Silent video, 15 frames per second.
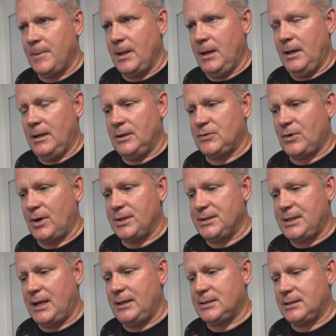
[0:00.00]
And as far as
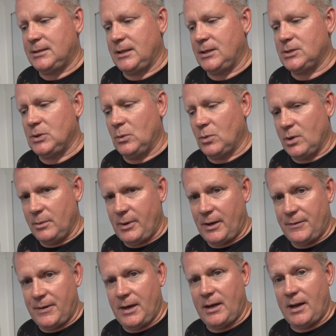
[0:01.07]
dates and things, don't worry
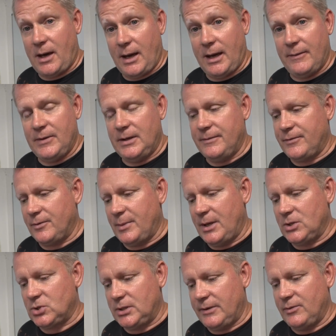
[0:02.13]
about that. I have that
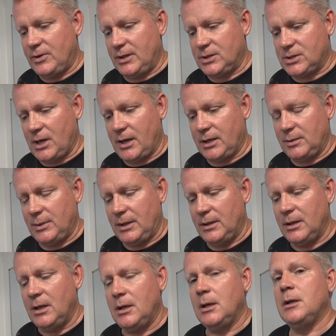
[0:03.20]
information. Everything's documented.
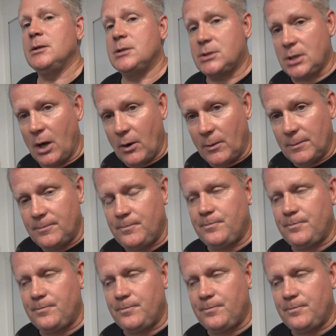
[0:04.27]
So